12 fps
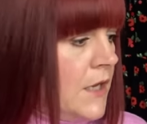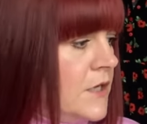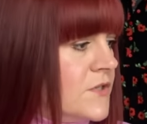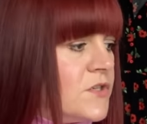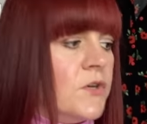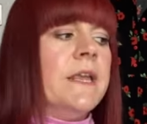
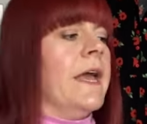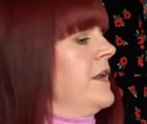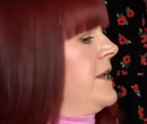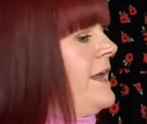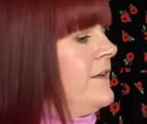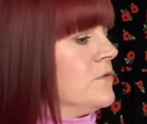So yeah,
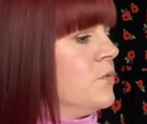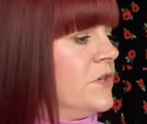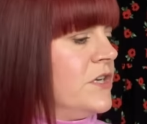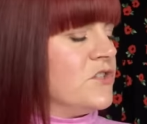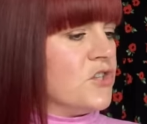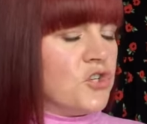next one
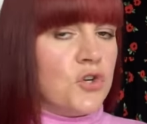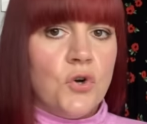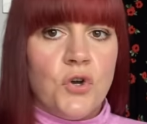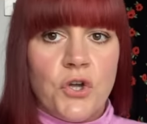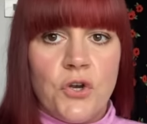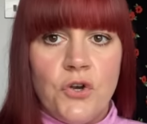is the
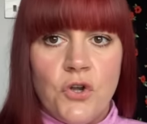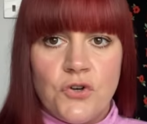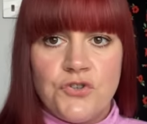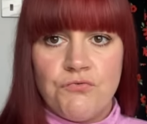chalk and notch